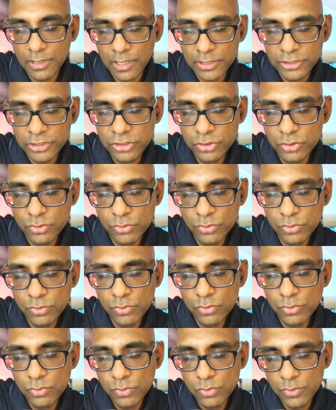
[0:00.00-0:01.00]

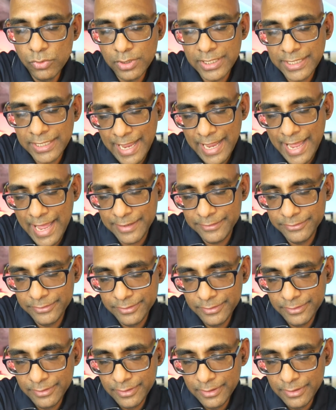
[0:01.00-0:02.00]
you
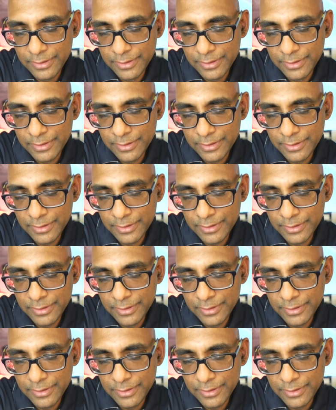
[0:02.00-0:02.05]
can